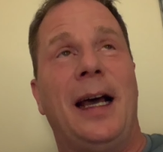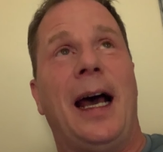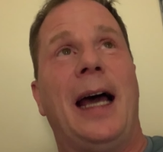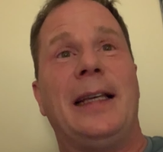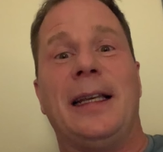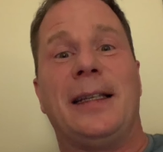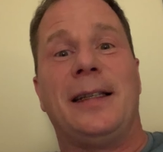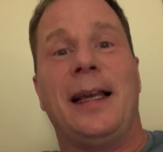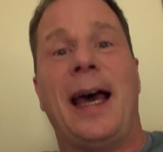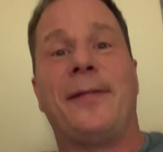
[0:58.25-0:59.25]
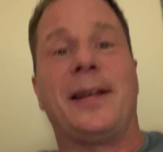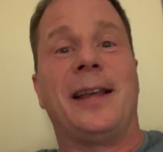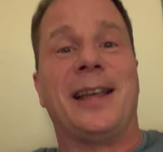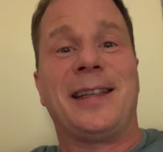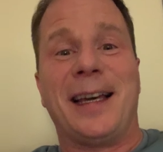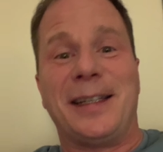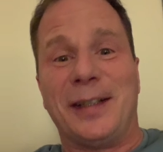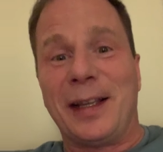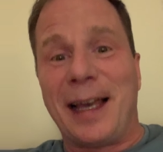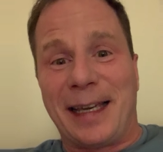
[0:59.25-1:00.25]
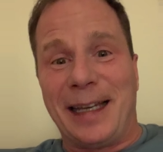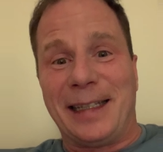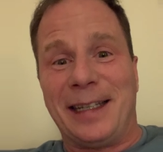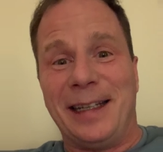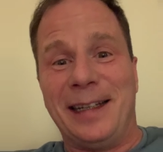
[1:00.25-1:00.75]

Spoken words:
I just have to decide to like it.